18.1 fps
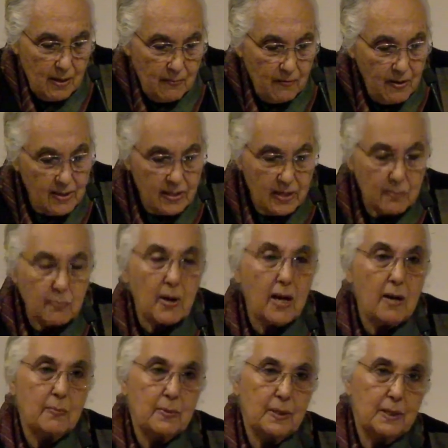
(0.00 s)
Vedic
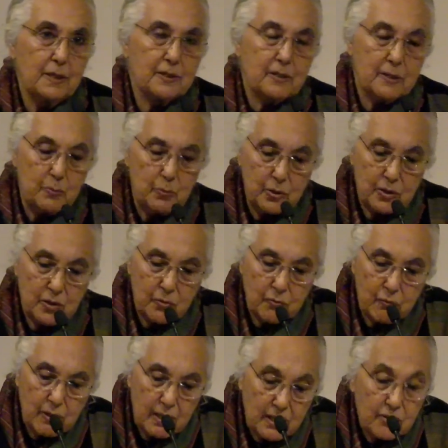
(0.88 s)
Brahmanism was a
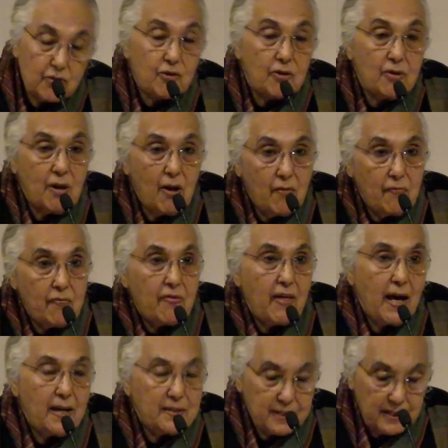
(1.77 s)
religion of
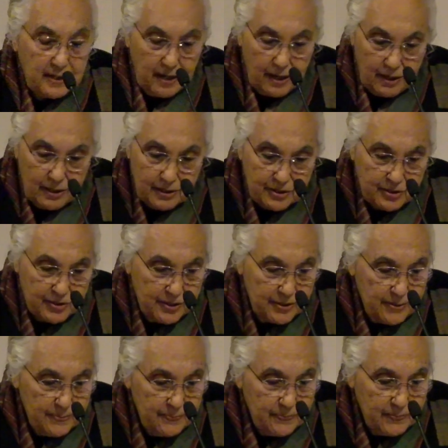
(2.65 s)
that
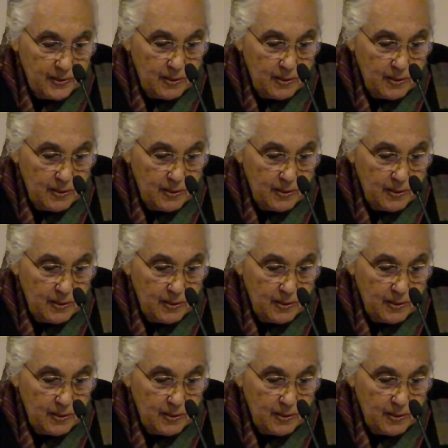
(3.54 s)
caste.